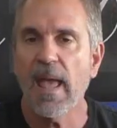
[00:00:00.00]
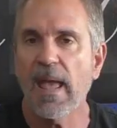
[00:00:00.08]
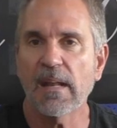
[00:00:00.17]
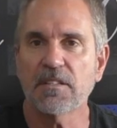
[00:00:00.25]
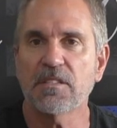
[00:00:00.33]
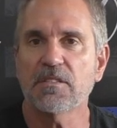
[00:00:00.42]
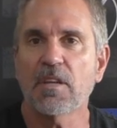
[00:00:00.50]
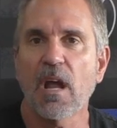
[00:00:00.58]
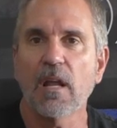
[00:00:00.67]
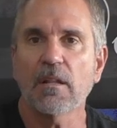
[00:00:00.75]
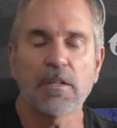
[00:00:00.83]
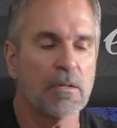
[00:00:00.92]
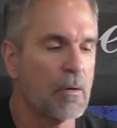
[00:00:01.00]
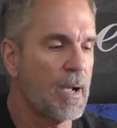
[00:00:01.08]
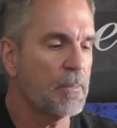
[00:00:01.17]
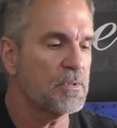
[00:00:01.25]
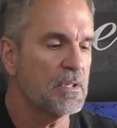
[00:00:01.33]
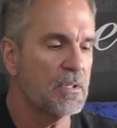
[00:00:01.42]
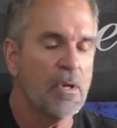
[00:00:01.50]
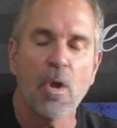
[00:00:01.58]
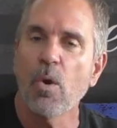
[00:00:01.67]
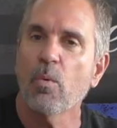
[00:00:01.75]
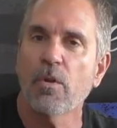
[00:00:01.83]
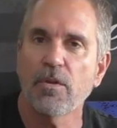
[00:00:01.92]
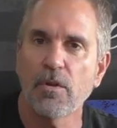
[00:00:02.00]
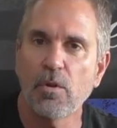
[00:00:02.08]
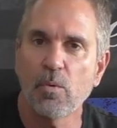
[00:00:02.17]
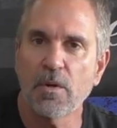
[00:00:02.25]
And it's entirely your option whether you